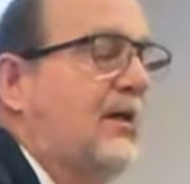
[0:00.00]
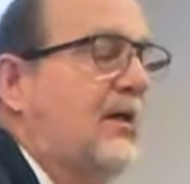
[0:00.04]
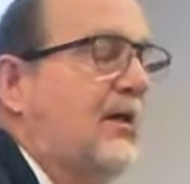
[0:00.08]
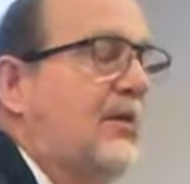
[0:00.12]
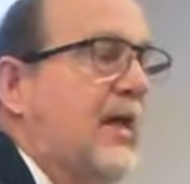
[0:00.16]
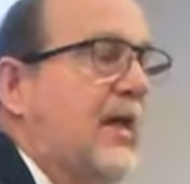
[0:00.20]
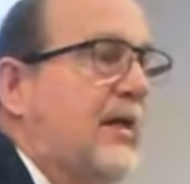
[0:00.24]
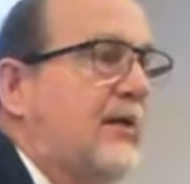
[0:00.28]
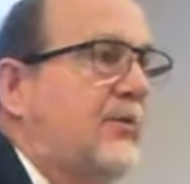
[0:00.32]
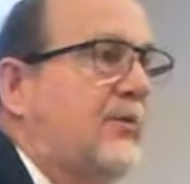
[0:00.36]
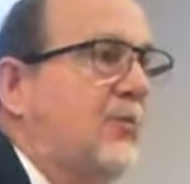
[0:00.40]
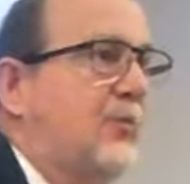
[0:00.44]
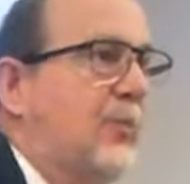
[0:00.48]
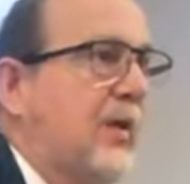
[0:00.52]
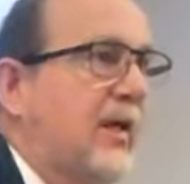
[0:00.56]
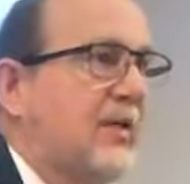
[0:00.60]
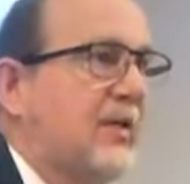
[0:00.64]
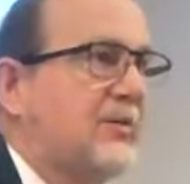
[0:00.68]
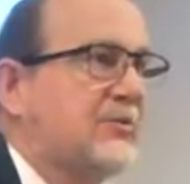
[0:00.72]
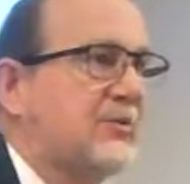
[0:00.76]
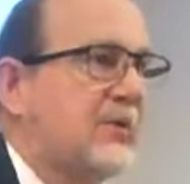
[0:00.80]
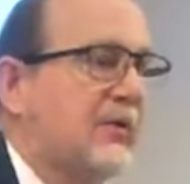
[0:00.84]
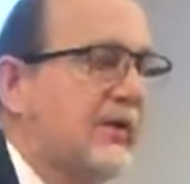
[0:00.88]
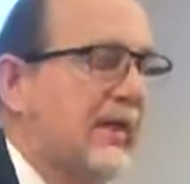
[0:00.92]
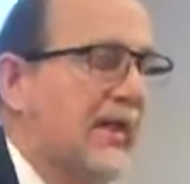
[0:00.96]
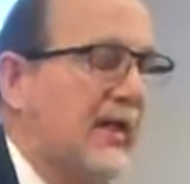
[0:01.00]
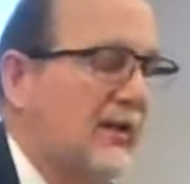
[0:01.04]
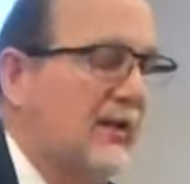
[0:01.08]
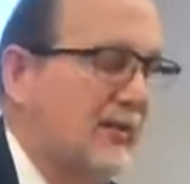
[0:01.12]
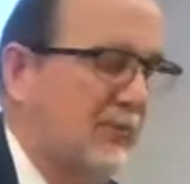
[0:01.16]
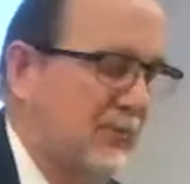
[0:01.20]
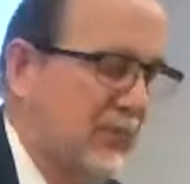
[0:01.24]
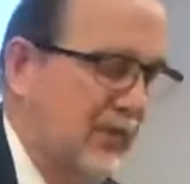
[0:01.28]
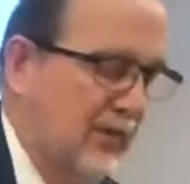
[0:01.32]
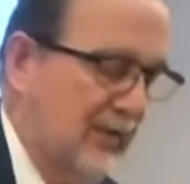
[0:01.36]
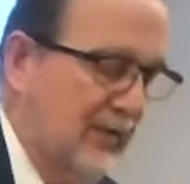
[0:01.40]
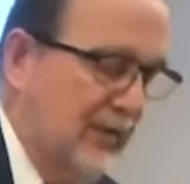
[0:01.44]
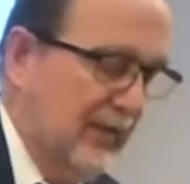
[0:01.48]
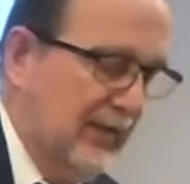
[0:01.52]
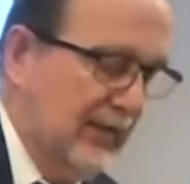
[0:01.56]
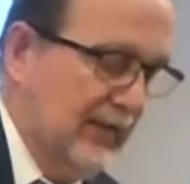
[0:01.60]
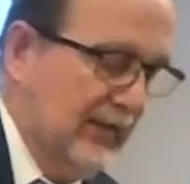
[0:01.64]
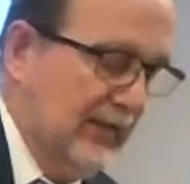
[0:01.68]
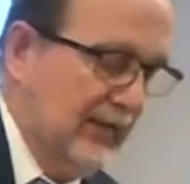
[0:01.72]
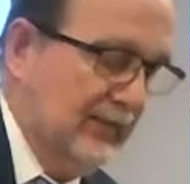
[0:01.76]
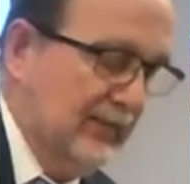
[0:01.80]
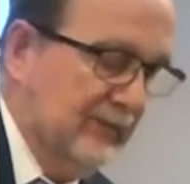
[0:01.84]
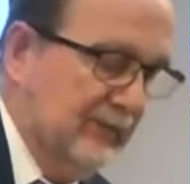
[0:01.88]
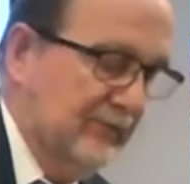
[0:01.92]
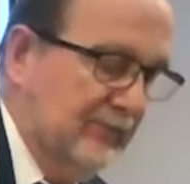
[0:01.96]
thank you, Pastor Caleb.
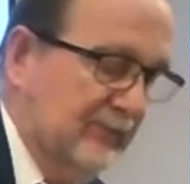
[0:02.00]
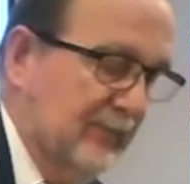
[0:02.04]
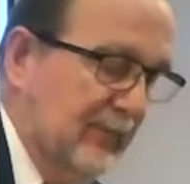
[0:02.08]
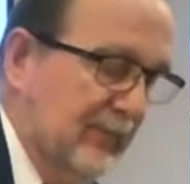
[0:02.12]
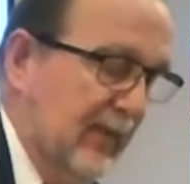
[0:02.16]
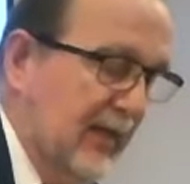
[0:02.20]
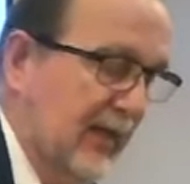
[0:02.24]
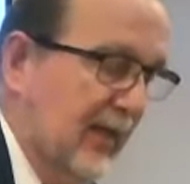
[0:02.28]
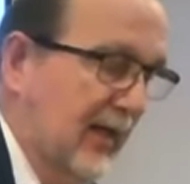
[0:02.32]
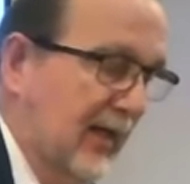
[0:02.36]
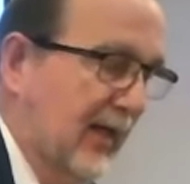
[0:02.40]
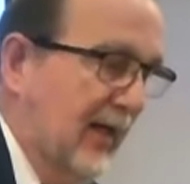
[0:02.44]
Um,